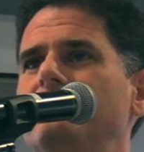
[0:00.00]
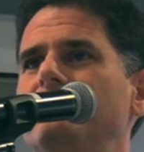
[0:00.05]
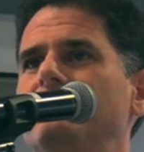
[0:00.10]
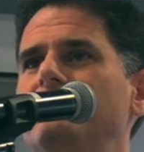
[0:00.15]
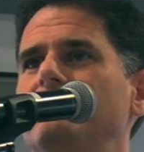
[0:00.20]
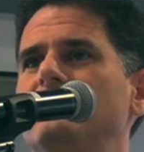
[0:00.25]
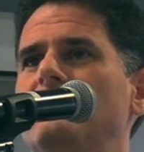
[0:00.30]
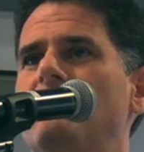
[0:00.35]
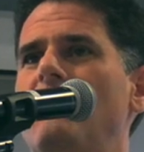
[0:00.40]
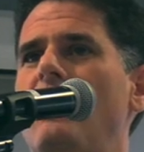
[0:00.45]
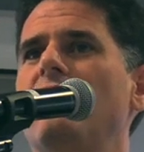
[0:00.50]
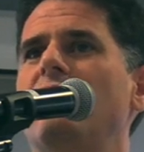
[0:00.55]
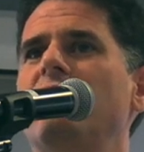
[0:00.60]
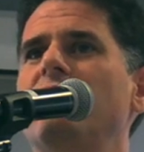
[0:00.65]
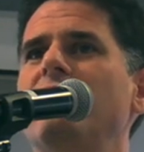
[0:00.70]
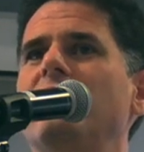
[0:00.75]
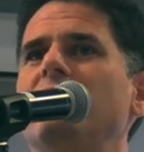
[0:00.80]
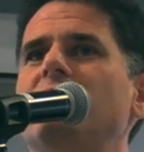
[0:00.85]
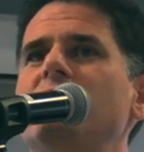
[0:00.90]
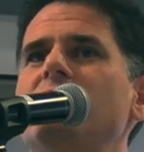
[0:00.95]
The mark of
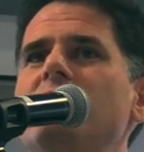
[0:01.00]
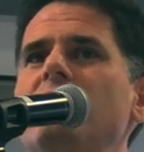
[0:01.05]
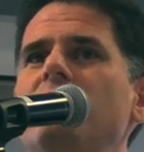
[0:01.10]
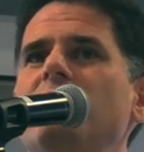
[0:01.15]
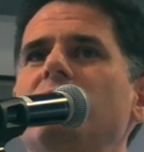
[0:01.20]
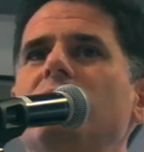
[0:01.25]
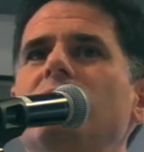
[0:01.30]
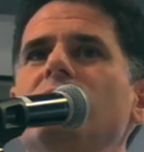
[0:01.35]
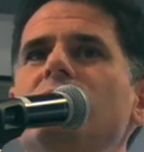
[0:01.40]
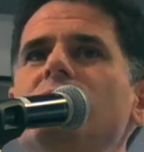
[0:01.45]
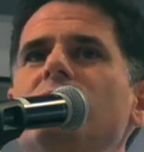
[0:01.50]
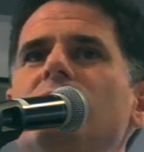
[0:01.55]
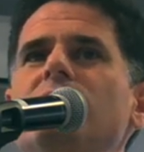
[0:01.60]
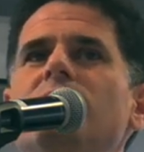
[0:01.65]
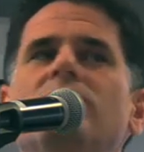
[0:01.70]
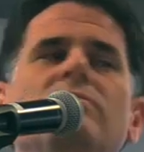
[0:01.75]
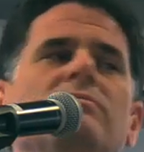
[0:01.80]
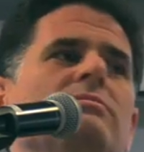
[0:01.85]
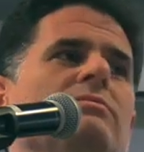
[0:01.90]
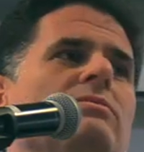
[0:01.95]
anti Semitism
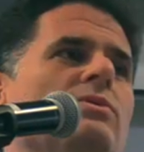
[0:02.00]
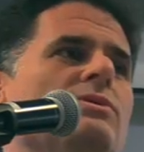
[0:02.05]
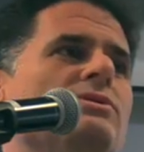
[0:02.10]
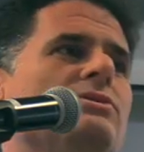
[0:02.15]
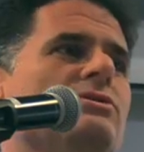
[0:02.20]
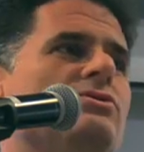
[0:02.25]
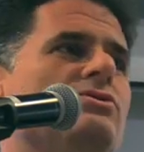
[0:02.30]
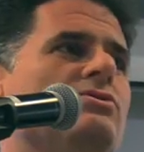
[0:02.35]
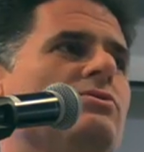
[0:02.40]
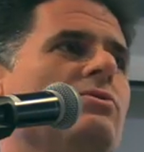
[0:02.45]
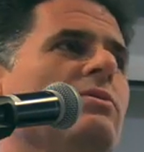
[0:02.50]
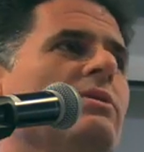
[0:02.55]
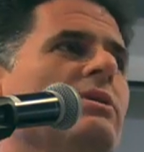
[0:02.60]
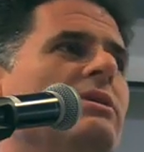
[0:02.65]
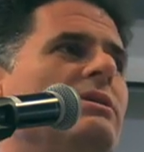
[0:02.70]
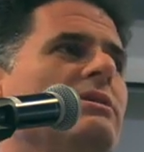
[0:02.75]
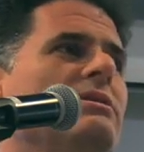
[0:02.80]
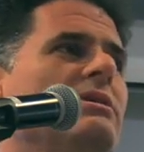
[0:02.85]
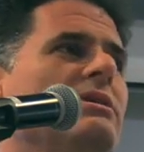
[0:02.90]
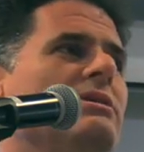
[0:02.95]
was historically
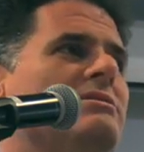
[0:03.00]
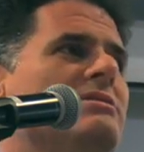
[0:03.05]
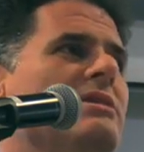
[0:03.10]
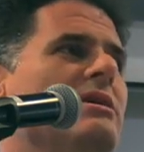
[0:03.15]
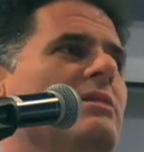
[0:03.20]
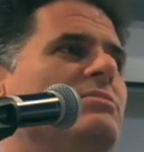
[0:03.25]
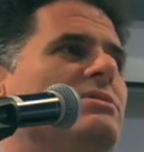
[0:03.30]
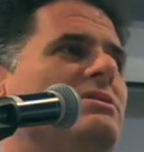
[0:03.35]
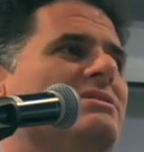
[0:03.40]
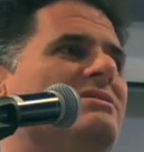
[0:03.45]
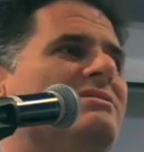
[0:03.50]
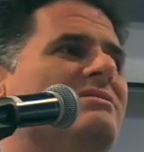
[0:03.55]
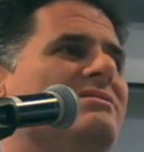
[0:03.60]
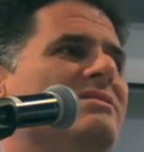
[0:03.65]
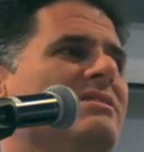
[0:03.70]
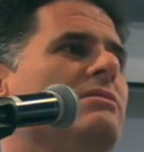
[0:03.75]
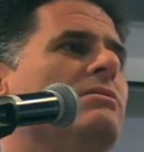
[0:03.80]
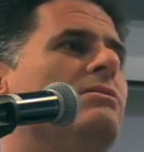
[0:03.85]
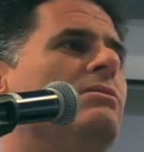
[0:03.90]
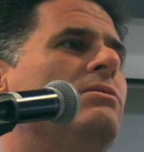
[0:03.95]
the attempt to
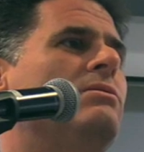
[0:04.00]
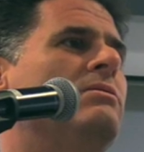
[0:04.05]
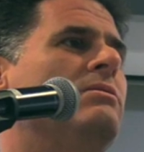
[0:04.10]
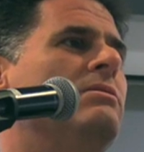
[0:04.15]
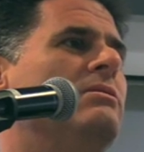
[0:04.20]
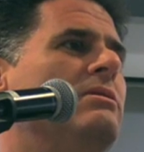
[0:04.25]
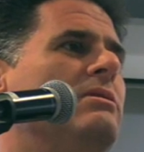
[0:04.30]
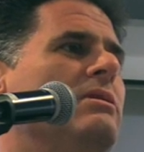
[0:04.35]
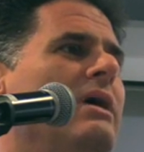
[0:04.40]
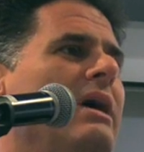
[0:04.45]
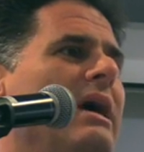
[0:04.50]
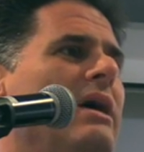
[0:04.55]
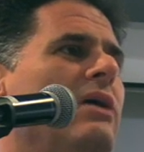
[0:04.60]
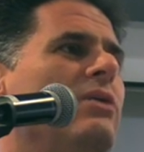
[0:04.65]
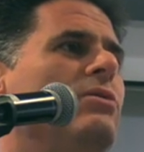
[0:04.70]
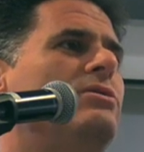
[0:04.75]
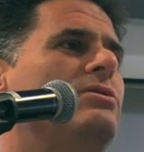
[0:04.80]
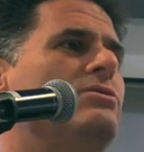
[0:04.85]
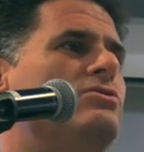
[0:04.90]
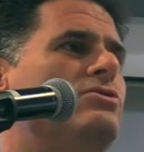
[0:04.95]
single out the
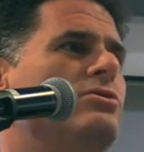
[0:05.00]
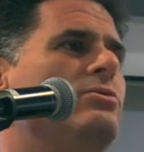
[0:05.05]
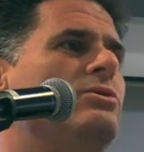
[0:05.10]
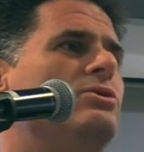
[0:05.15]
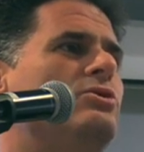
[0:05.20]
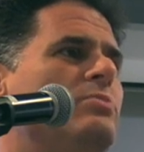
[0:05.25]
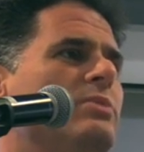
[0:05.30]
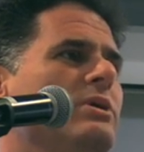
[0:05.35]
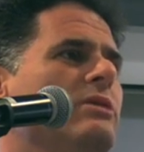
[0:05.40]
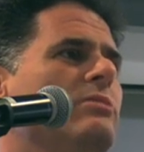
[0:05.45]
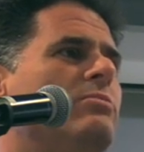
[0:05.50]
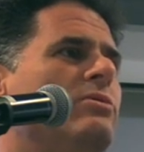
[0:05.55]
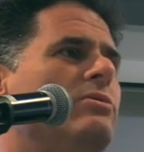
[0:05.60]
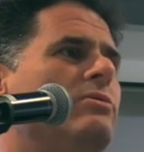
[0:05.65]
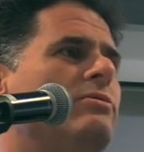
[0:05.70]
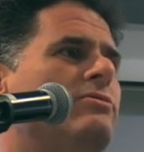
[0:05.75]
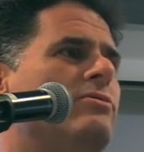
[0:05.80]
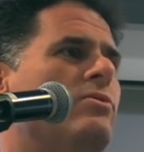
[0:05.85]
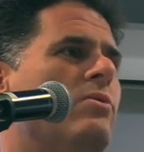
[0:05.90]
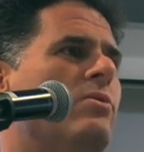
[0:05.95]
Jewish people
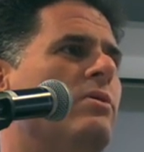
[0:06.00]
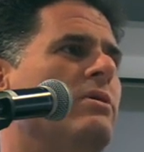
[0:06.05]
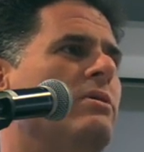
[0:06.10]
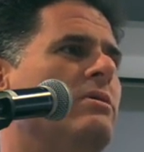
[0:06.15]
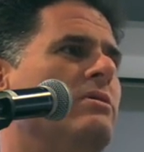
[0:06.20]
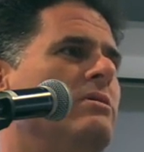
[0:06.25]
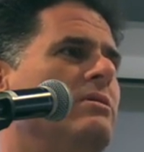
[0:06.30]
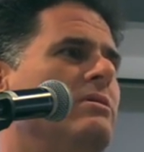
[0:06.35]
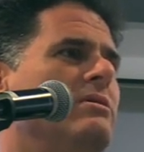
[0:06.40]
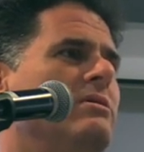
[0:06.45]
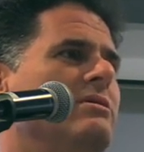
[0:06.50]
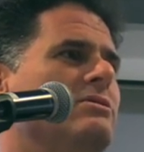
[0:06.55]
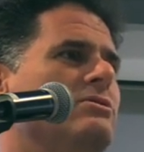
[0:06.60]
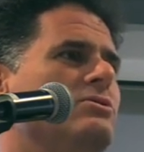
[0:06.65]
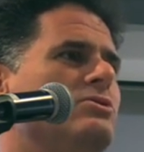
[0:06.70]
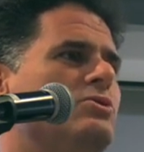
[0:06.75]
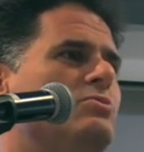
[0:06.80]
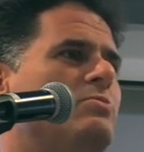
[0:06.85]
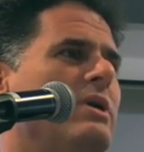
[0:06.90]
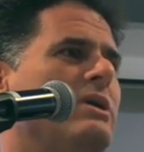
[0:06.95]
for
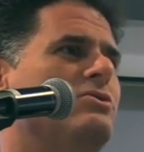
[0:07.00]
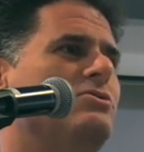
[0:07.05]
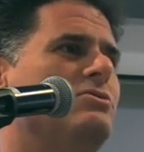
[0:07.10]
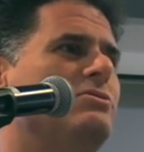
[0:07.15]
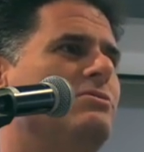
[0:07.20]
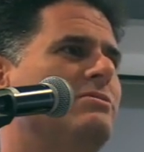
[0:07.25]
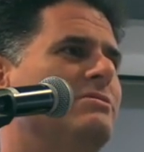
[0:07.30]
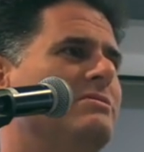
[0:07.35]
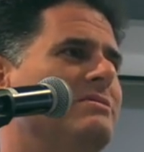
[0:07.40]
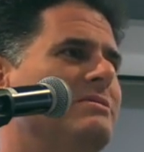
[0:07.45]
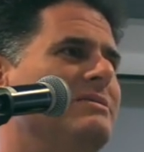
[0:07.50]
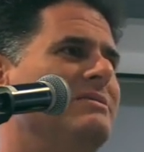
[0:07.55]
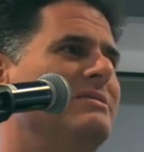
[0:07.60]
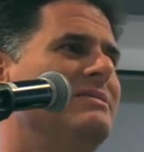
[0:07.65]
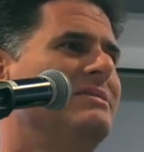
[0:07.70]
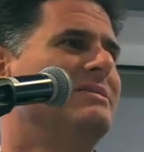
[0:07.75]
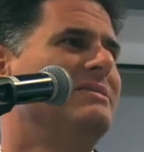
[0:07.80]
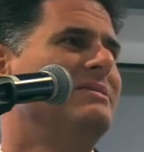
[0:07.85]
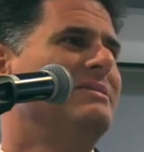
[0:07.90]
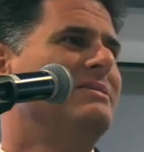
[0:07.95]
special
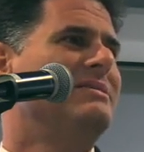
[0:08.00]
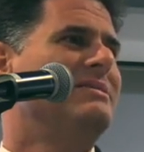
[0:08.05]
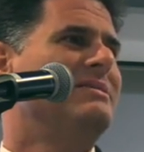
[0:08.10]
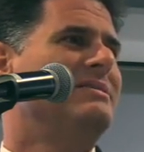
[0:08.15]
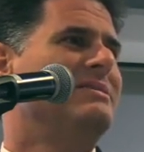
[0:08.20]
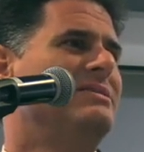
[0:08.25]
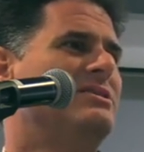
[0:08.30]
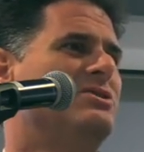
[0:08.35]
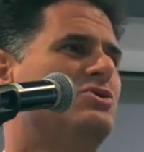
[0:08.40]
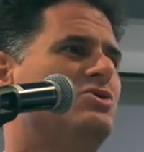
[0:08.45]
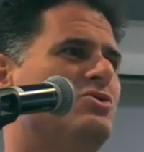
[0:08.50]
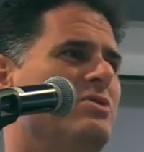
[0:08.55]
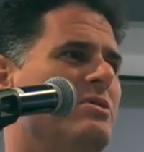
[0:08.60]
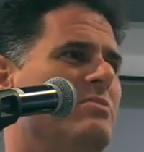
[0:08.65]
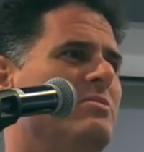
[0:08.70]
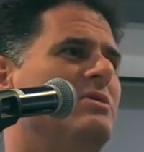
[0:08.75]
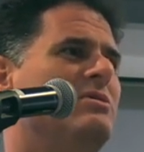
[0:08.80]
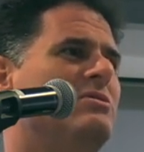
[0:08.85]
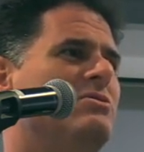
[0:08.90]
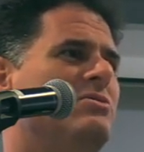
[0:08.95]

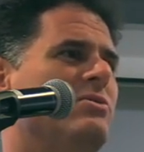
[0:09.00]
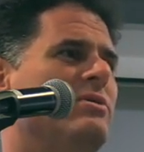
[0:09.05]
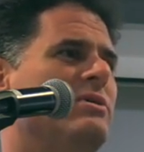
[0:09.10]
discriminatory